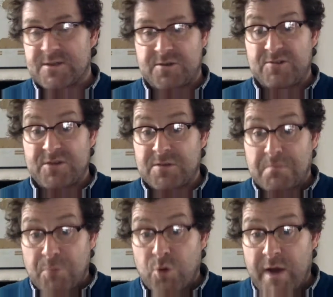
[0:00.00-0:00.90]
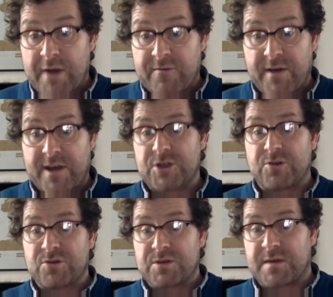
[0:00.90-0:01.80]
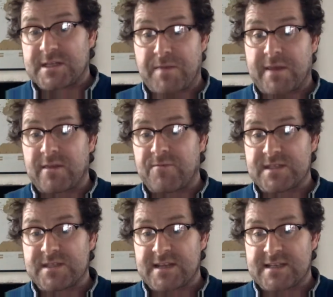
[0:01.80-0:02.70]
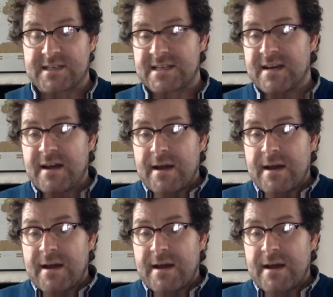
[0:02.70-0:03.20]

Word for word: to do some more renovation or to expand the facilities